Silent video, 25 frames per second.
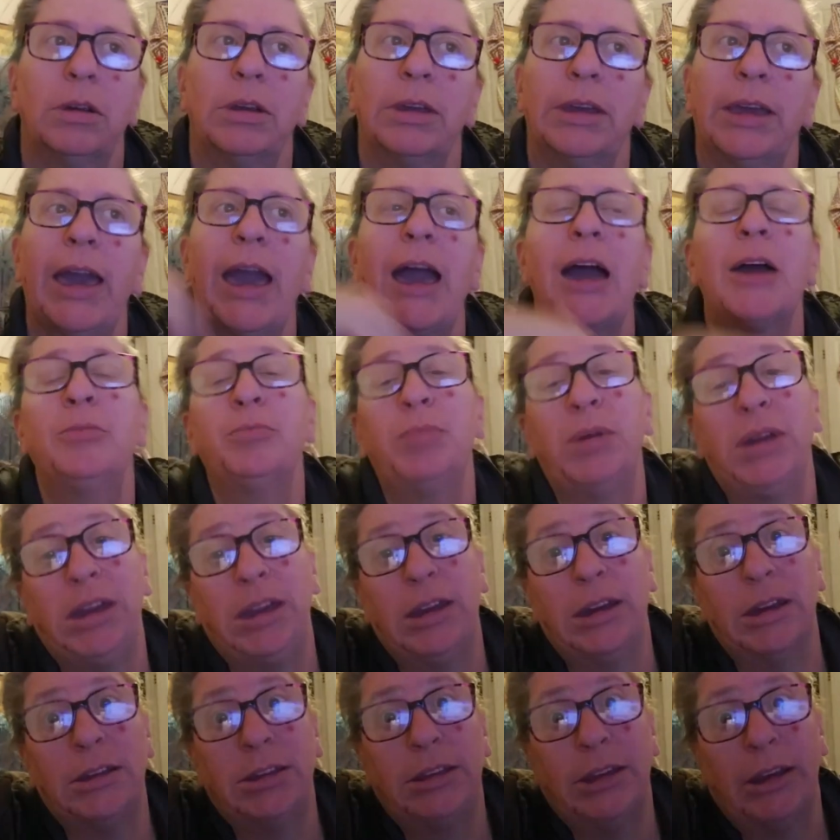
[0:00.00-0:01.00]
can
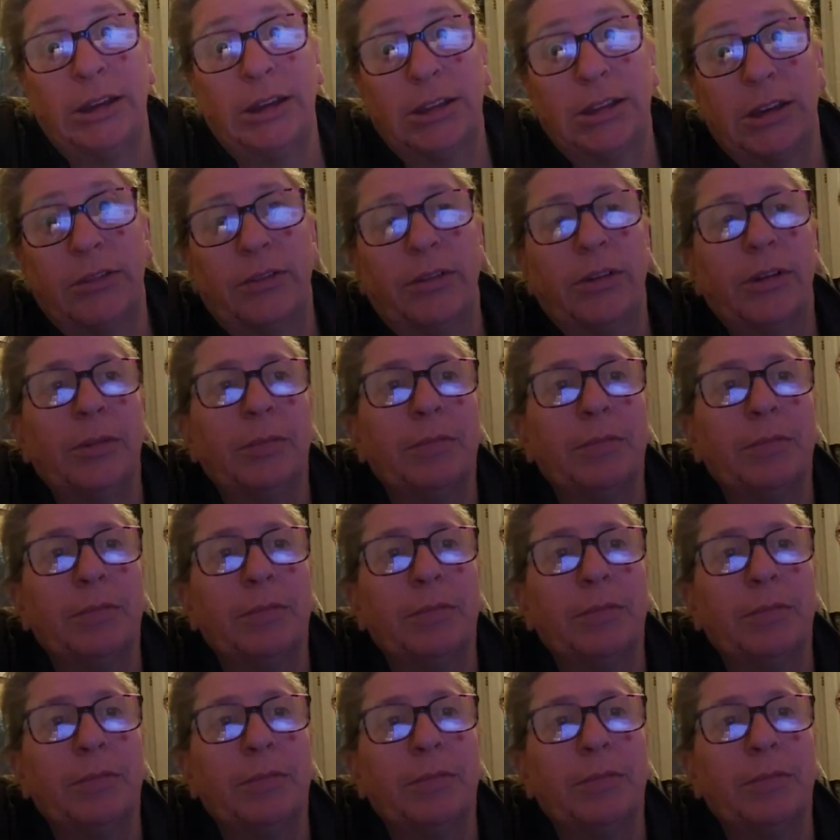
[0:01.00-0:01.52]
be addictive,